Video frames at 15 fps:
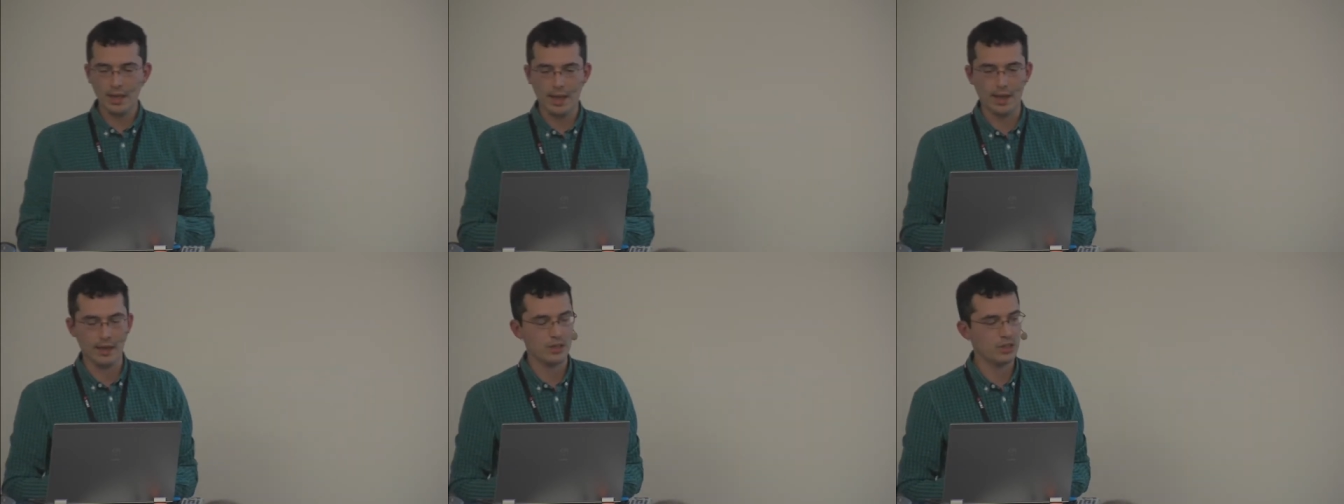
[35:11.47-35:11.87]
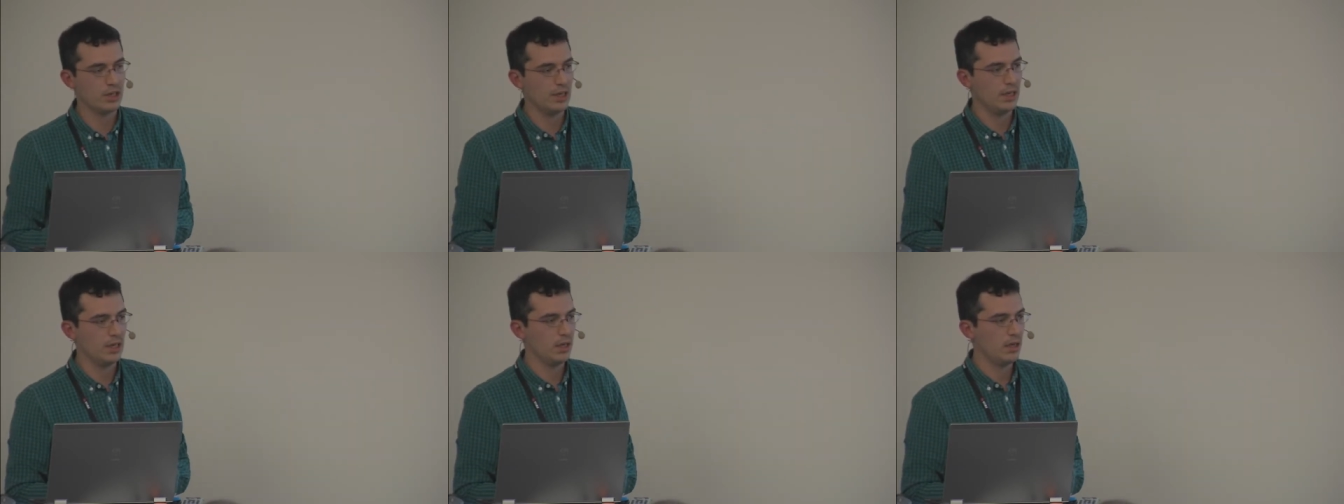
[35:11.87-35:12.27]

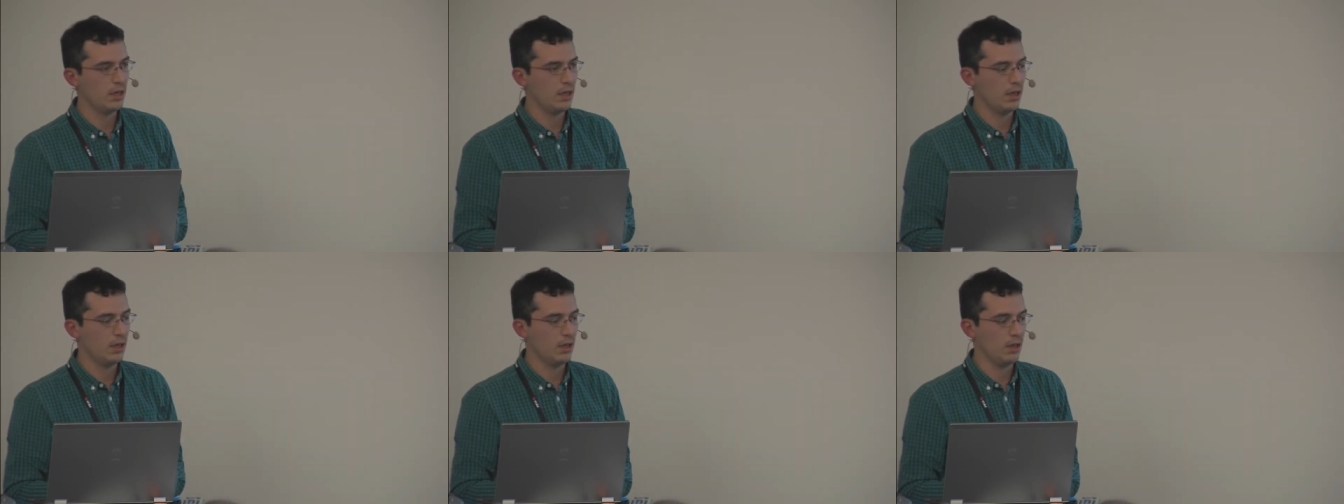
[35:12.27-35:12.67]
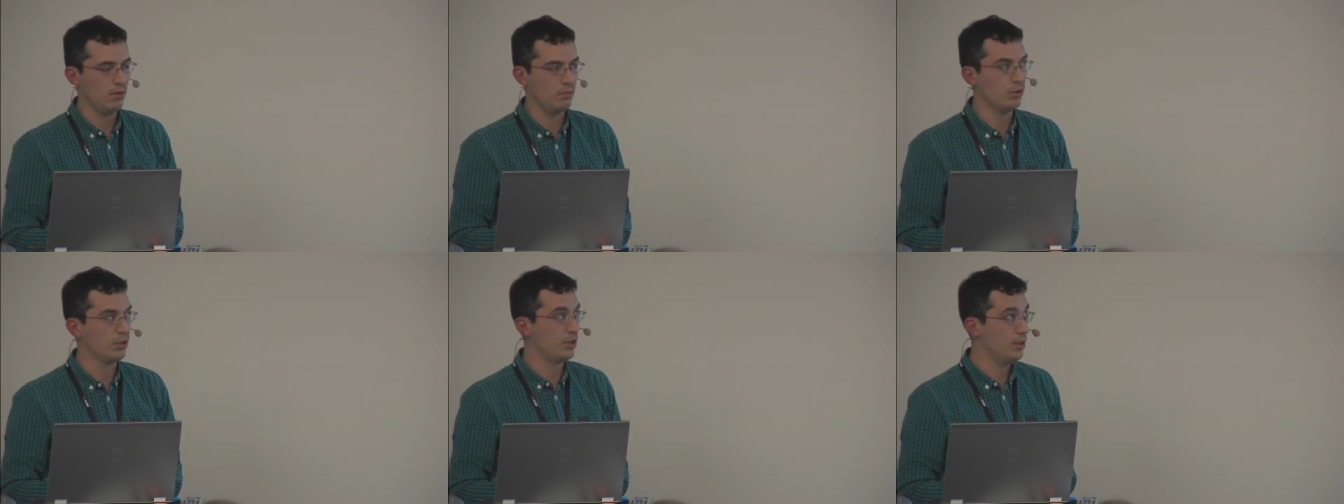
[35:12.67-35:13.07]
Actually,
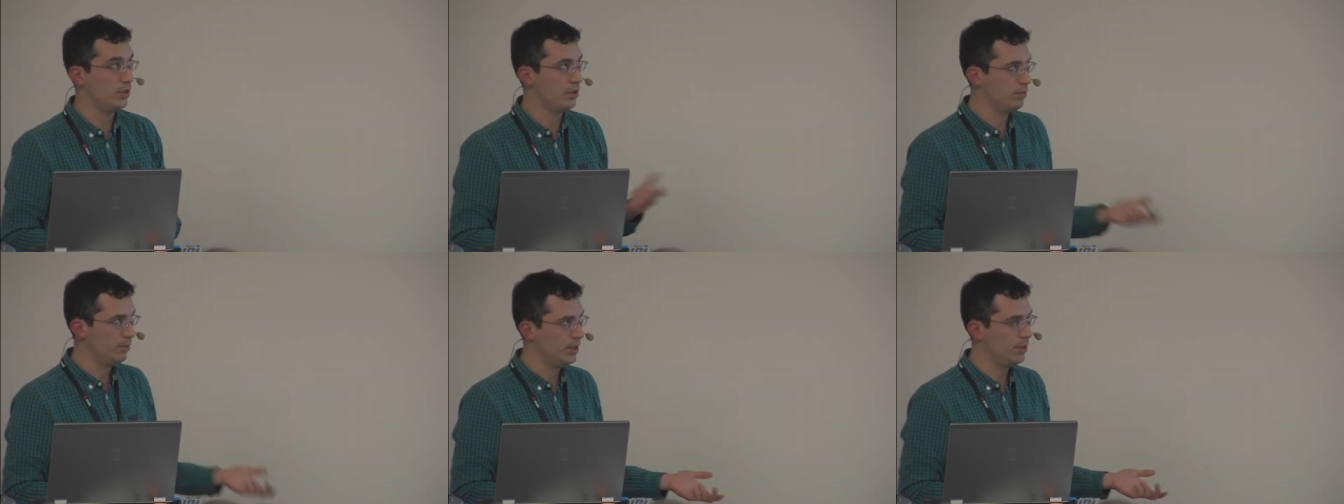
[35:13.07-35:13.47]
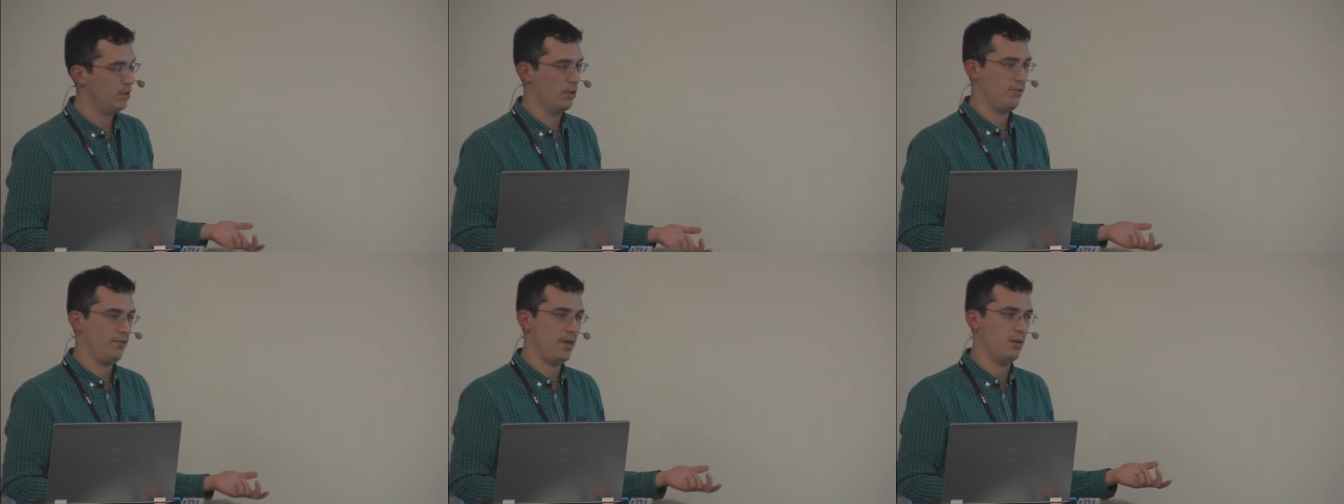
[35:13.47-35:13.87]
what user
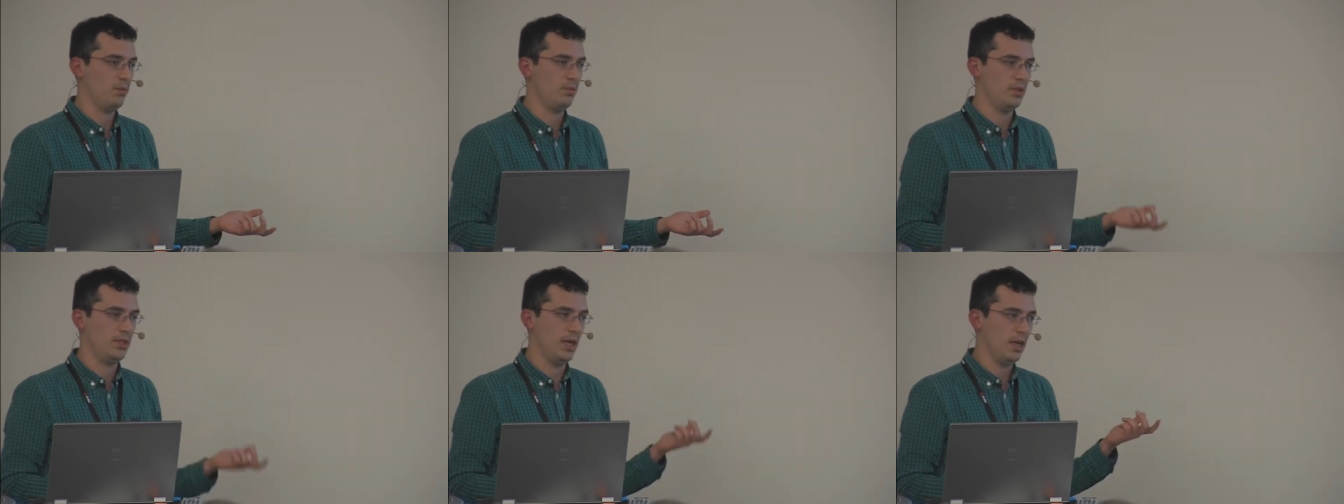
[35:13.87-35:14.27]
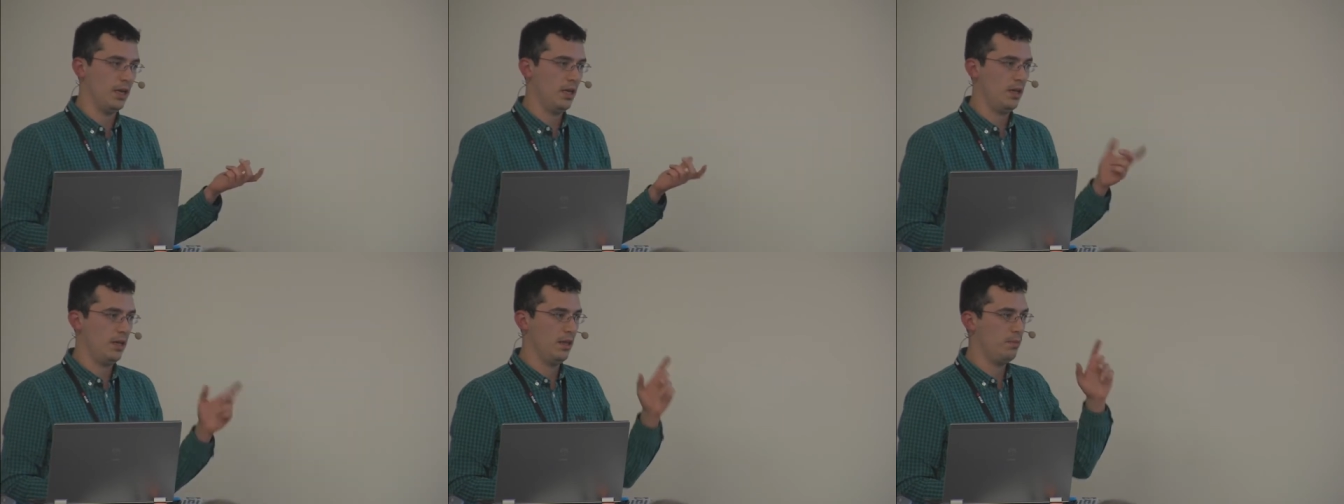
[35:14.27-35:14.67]
research found was that
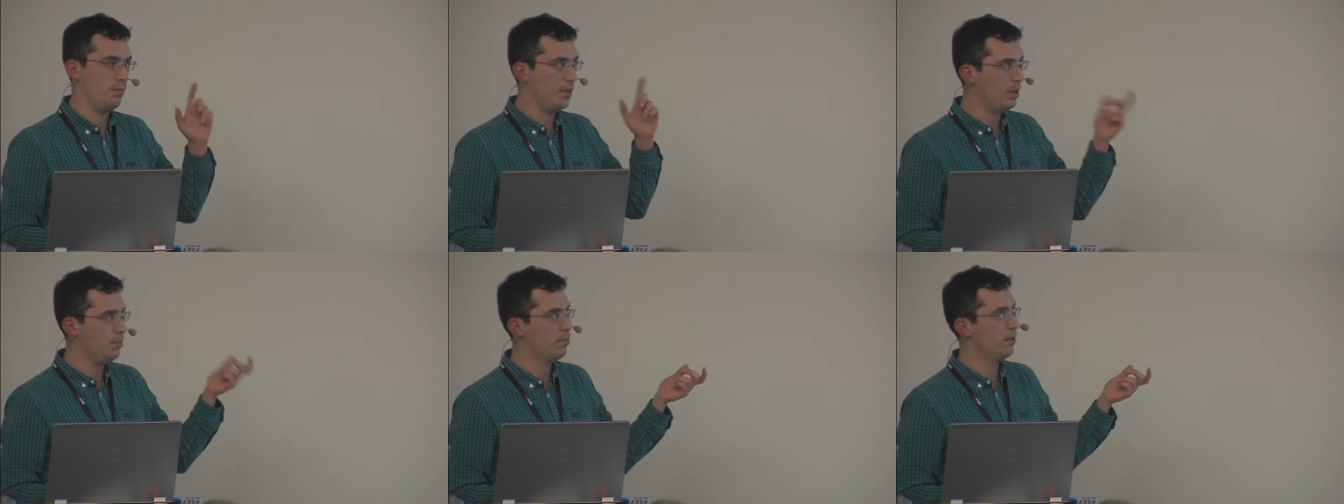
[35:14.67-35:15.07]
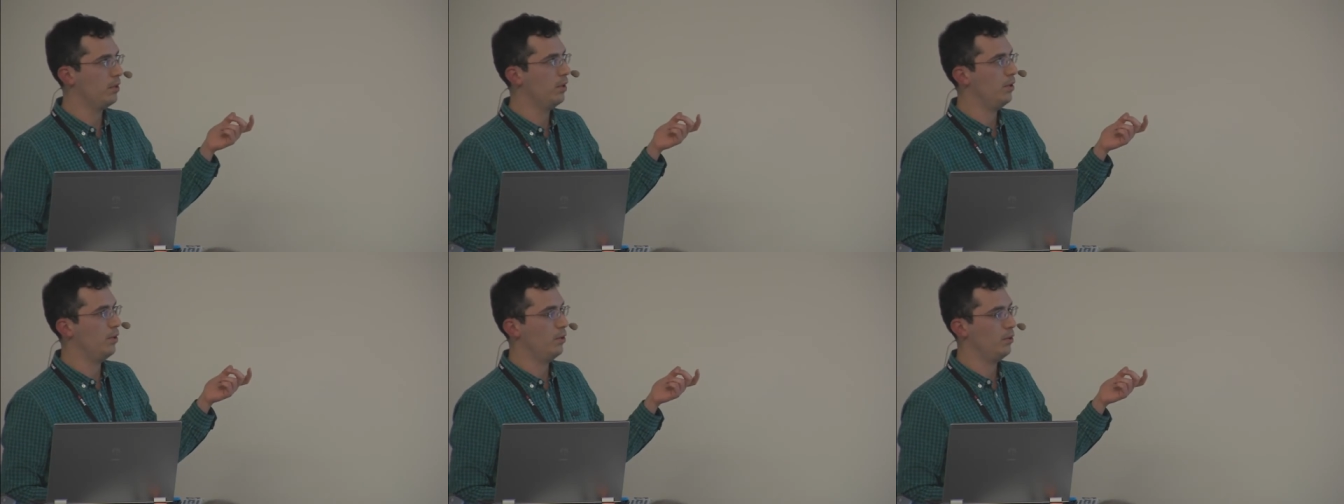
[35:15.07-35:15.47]
the people
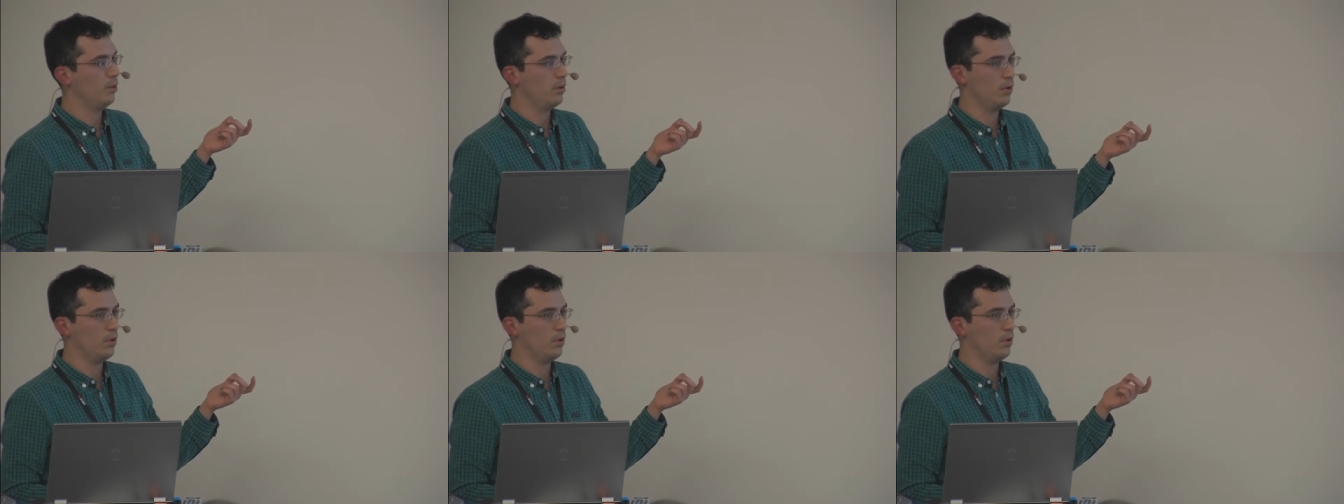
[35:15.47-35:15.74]
who